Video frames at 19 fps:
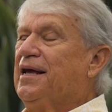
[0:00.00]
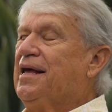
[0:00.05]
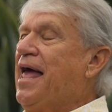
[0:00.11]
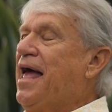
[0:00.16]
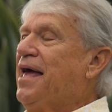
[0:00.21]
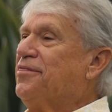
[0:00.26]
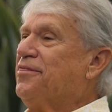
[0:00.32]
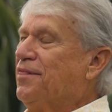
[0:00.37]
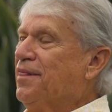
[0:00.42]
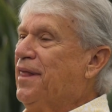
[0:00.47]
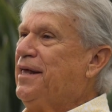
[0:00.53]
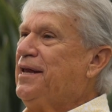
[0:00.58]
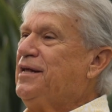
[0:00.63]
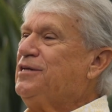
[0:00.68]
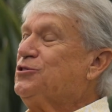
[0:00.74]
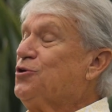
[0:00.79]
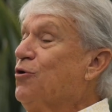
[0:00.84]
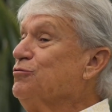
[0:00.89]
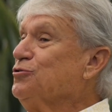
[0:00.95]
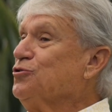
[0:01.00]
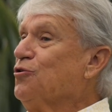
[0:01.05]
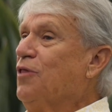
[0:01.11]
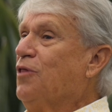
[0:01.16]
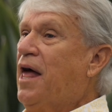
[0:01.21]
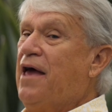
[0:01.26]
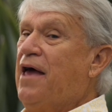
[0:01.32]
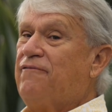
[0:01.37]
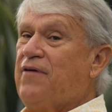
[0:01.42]
athletic social
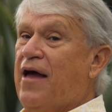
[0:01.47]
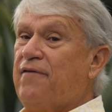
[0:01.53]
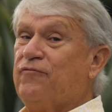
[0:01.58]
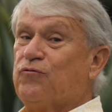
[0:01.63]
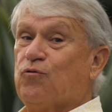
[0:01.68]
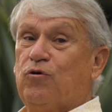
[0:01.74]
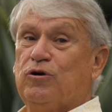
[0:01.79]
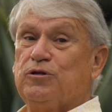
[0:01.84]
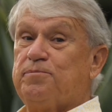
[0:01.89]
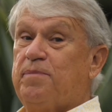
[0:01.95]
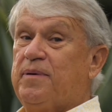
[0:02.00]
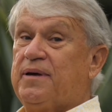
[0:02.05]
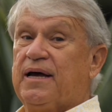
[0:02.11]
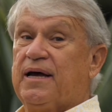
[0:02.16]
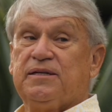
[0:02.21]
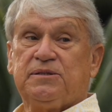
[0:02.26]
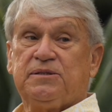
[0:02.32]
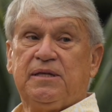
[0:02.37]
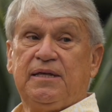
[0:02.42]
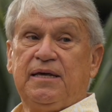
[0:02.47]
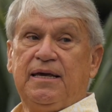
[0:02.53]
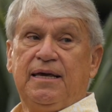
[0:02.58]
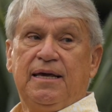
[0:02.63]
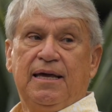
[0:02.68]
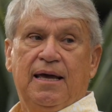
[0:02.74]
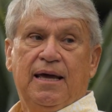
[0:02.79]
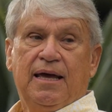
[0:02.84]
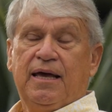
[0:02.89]
life afterwards, because
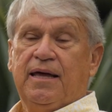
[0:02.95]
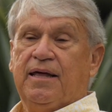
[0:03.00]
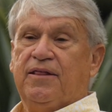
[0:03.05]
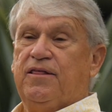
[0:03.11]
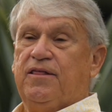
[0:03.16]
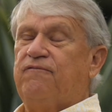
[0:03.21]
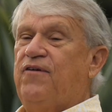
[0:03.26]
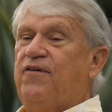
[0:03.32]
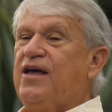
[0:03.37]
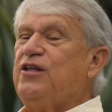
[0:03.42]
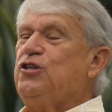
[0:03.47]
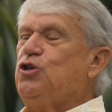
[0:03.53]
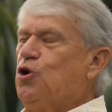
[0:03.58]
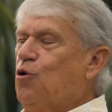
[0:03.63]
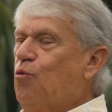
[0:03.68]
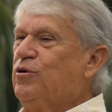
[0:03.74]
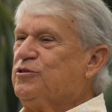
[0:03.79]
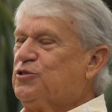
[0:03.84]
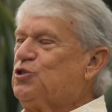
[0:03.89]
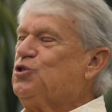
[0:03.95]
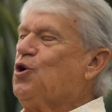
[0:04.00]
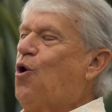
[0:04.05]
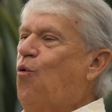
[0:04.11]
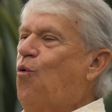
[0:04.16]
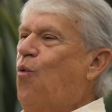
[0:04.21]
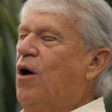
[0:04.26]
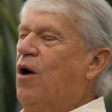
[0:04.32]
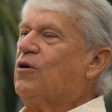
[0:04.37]
the venue was
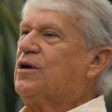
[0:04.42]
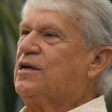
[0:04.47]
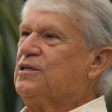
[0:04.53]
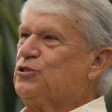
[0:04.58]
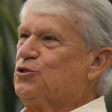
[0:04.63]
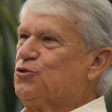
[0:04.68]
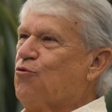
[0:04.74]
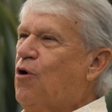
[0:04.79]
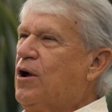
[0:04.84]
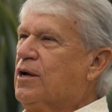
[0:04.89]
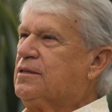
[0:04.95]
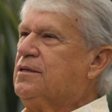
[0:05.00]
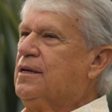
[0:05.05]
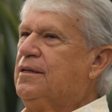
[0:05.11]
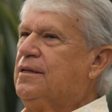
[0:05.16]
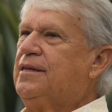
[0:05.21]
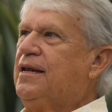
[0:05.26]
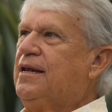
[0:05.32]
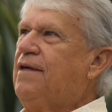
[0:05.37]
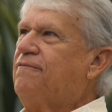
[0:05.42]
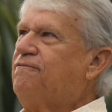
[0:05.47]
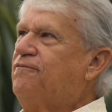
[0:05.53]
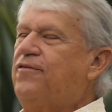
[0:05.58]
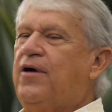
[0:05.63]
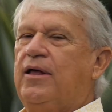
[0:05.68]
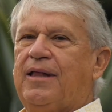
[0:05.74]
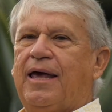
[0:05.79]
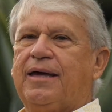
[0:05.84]
so well constructed that it
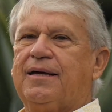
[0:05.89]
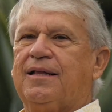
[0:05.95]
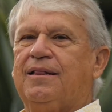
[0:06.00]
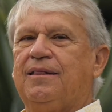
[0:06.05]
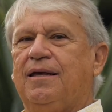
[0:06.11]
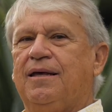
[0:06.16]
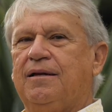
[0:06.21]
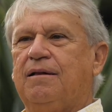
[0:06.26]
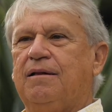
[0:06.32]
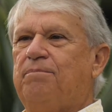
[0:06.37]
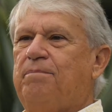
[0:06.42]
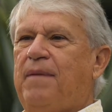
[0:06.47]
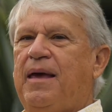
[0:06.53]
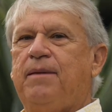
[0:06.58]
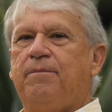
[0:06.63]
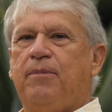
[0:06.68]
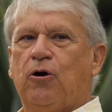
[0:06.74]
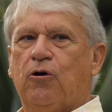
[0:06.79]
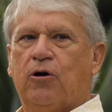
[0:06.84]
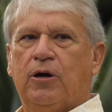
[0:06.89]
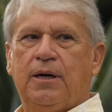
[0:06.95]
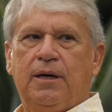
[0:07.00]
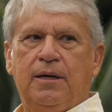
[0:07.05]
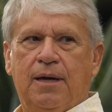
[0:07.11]
felt like a little Mayberry,